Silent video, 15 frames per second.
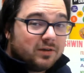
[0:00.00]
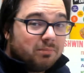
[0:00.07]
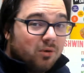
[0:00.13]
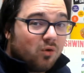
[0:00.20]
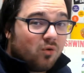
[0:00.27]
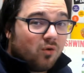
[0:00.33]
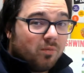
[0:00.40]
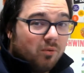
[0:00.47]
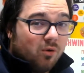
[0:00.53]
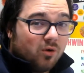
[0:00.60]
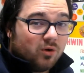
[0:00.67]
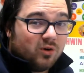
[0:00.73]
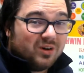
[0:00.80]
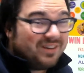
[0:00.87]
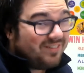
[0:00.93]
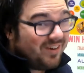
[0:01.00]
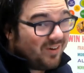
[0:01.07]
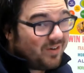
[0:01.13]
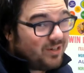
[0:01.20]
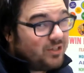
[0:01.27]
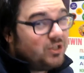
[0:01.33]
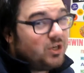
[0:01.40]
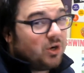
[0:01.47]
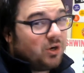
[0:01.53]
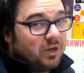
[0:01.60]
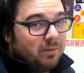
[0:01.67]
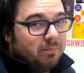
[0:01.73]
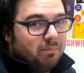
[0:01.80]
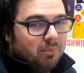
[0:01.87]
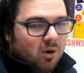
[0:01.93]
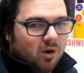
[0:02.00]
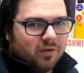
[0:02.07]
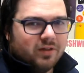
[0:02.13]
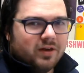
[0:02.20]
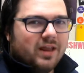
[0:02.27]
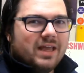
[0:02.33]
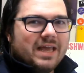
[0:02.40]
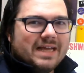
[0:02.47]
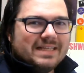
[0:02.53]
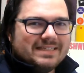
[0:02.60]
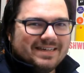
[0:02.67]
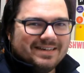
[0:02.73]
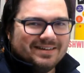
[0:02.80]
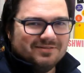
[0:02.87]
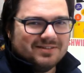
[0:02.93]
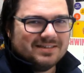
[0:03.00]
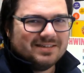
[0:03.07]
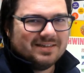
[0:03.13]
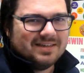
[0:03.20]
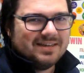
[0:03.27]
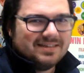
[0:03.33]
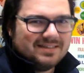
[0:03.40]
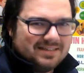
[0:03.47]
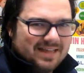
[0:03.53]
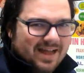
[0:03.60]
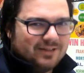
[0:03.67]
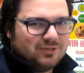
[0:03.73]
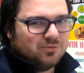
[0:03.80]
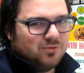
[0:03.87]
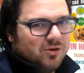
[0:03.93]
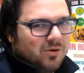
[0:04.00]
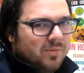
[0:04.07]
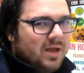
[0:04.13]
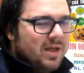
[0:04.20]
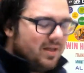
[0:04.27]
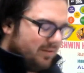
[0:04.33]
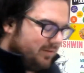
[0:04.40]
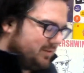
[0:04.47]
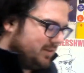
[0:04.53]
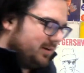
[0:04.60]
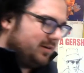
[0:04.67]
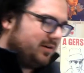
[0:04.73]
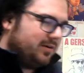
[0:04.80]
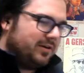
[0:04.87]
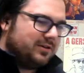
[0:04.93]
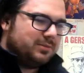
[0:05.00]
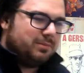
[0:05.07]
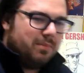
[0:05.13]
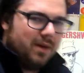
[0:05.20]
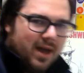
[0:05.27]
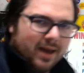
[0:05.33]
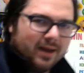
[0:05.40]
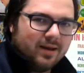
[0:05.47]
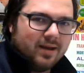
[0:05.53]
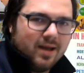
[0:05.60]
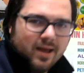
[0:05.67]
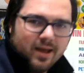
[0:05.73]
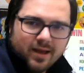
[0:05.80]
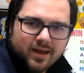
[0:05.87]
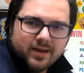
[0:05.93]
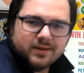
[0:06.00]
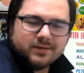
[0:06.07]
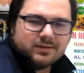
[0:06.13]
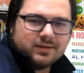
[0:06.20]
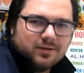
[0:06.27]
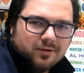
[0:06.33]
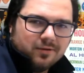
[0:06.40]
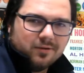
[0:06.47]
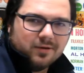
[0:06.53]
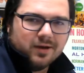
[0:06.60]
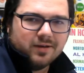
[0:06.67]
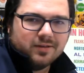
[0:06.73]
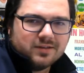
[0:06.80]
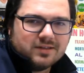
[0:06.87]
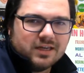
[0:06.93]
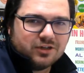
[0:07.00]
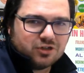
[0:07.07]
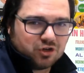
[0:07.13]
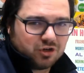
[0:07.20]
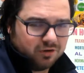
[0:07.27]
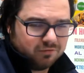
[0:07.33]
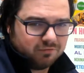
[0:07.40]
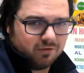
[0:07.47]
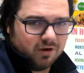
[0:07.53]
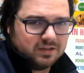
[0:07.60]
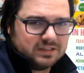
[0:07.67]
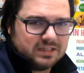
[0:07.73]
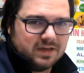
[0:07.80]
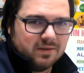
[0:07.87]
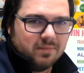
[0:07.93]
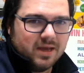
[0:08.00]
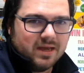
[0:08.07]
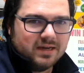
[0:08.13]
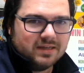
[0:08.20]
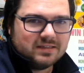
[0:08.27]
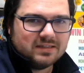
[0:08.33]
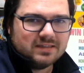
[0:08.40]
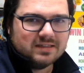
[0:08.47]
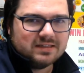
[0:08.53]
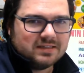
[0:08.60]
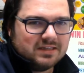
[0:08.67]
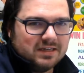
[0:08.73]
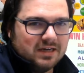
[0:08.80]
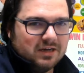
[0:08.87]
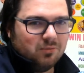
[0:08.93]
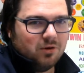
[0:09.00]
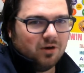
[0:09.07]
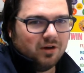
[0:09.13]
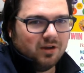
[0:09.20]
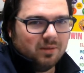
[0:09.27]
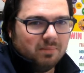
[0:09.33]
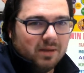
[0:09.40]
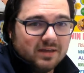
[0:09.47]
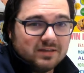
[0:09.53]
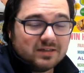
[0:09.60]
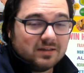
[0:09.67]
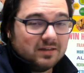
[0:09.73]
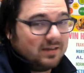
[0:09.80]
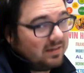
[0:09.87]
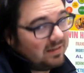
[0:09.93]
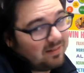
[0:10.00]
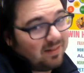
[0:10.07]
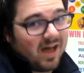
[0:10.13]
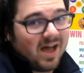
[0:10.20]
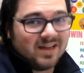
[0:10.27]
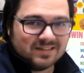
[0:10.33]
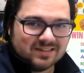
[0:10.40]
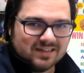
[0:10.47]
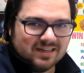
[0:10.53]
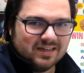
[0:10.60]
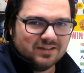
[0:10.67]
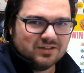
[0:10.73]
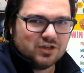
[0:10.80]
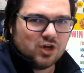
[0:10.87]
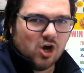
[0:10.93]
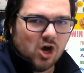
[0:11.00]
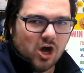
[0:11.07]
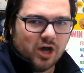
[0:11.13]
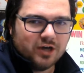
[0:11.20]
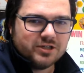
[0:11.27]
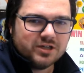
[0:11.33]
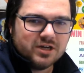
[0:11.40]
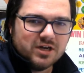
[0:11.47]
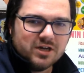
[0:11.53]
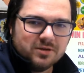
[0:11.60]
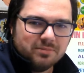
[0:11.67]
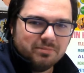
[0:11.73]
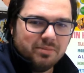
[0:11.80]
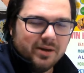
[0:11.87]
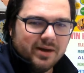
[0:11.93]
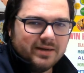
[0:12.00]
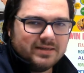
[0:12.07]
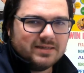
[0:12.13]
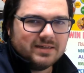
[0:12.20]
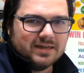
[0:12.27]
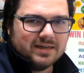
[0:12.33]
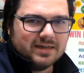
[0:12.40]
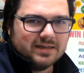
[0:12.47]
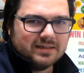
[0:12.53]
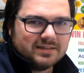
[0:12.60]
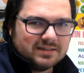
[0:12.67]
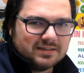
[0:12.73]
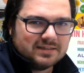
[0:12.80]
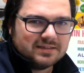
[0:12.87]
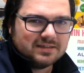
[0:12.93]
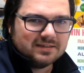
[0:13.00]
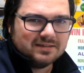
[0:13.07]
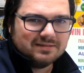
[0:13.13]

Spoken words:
book report on a very dirty book that he gets out of his dad's room that was under his bed. So the teacher confronts him, and it's this scene where he lies and he gets caught, but it's this